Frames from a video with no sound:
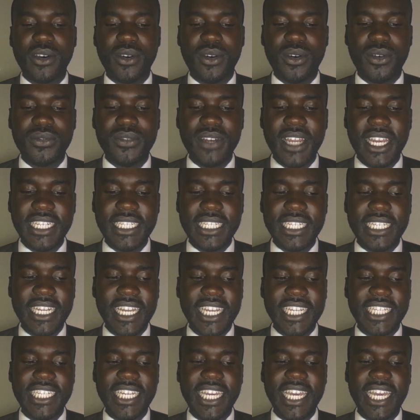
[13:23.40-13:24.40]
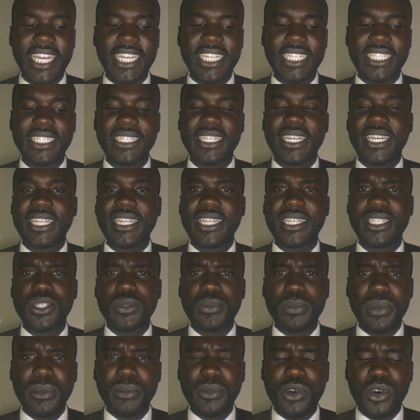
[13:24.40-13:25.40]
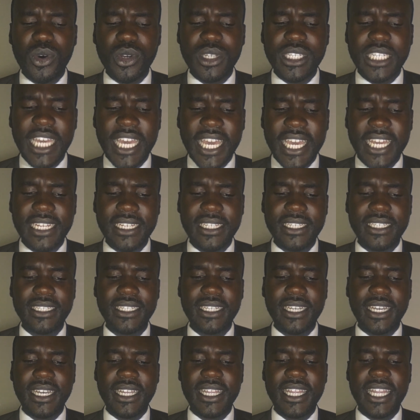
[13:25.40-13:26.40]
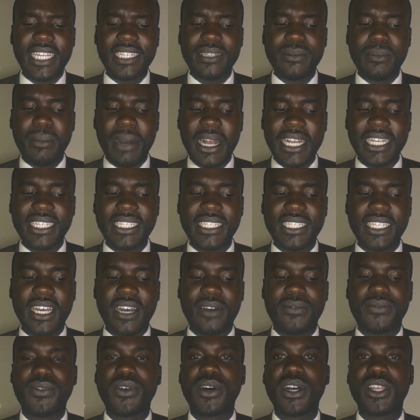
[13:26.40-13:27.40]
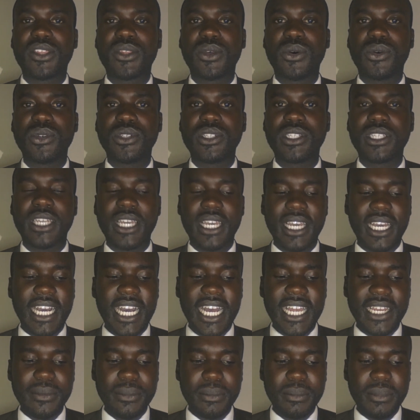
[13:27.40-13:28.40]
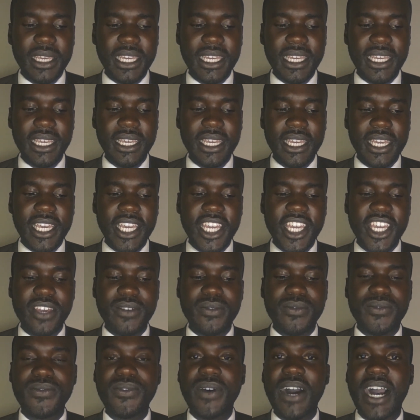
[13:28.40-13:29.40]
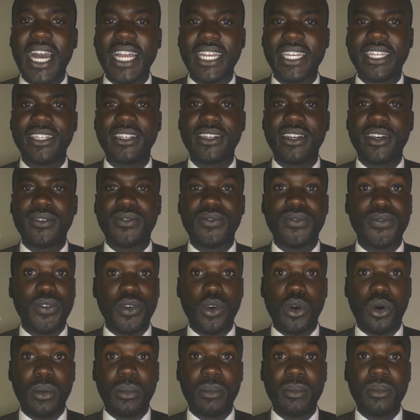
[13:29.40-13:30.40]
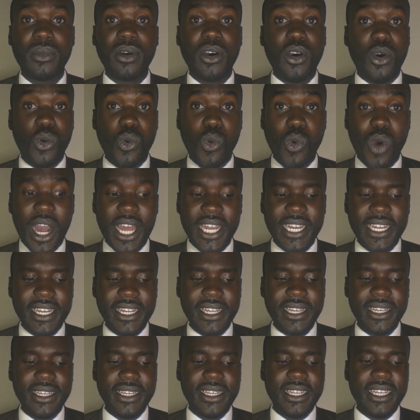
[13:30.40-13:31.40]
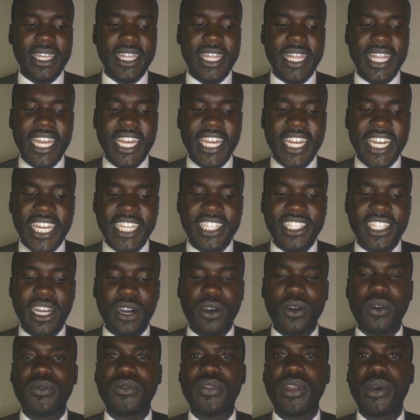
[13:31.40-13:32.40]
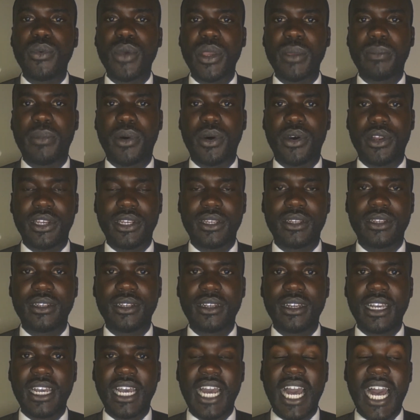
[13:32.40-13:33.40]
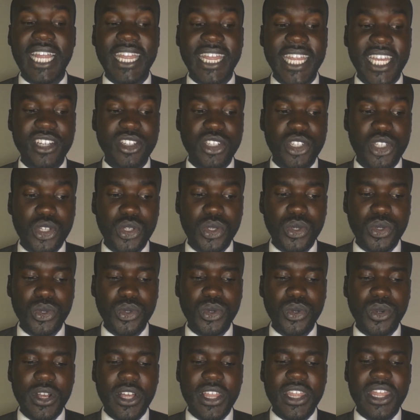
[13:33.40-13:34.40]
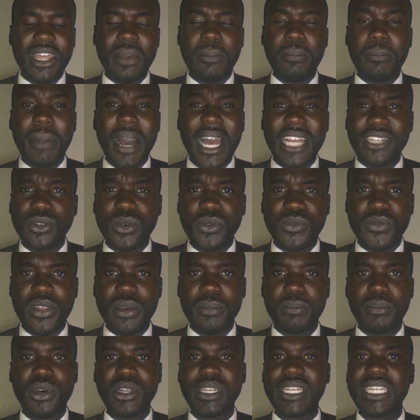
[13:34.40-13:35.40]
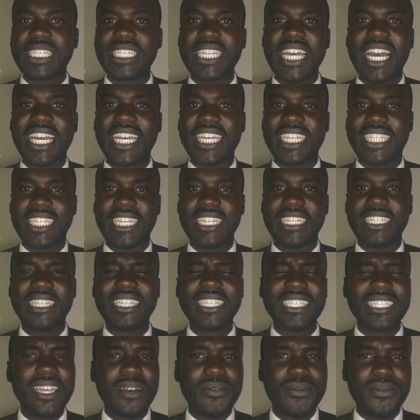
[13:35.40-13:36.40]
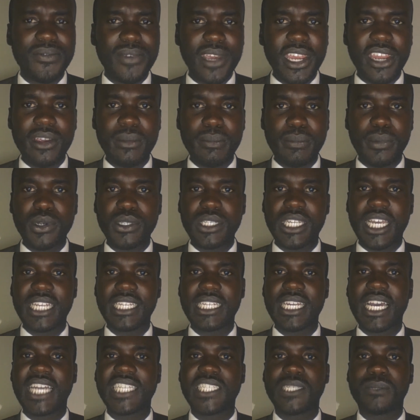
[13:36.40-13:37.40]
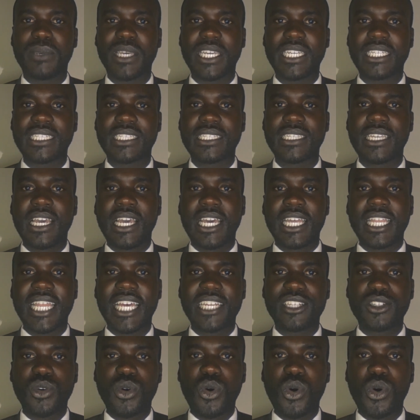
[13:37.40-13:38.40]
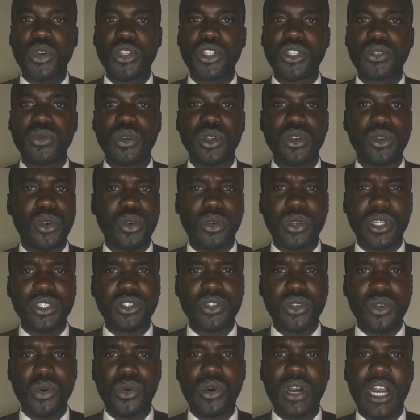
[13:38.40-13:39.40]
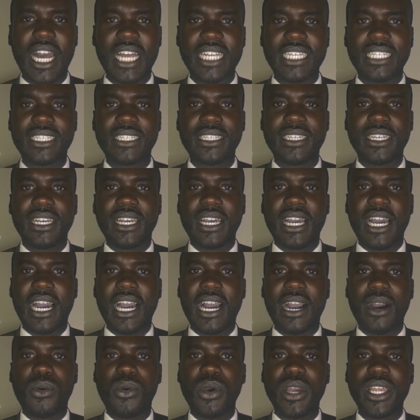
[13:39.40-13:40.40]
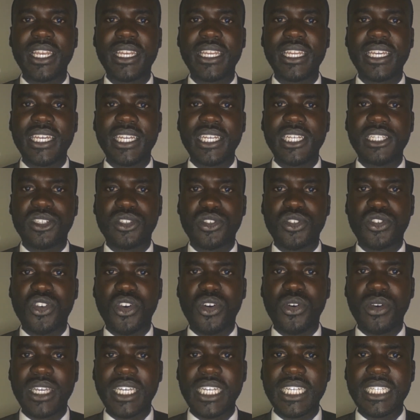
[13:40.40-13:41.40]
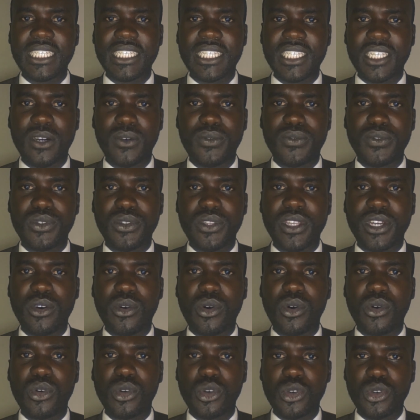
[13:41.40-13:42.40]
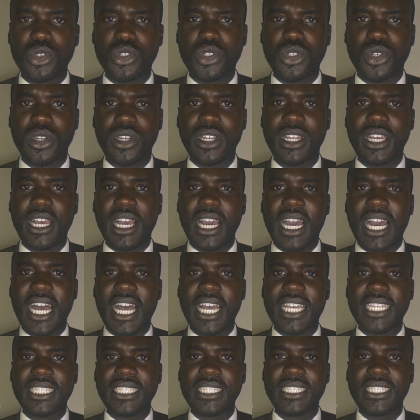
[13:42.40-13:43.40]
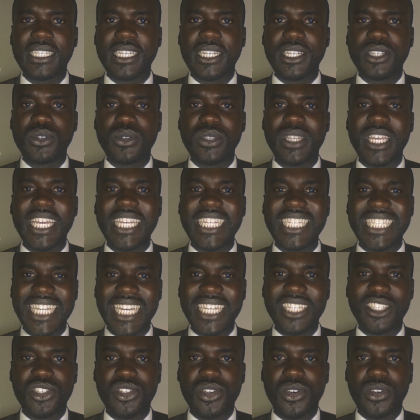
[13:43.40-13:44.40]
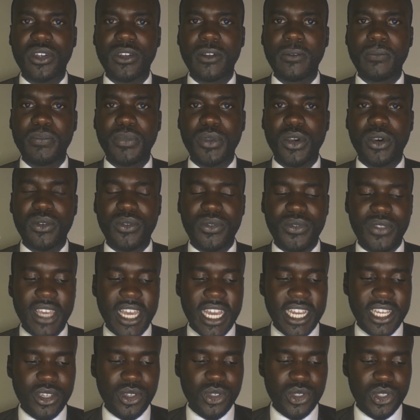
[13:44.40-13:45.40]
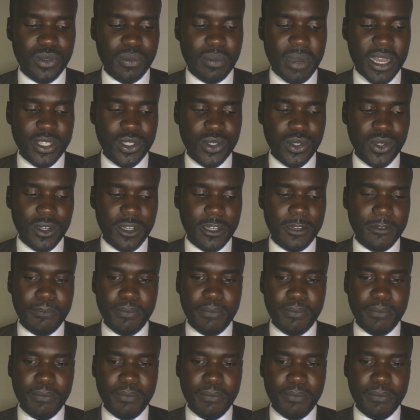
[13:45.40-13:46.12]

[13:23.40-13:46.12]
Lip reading: of 1998, the Supreme Court held that malice aforethought can be inferred from, one, the nature of the weapon, and then two, the part of the body targeted. These are very important aspects that court will always look at when it's drawing itself to the conclusion as to the intention of the accused person.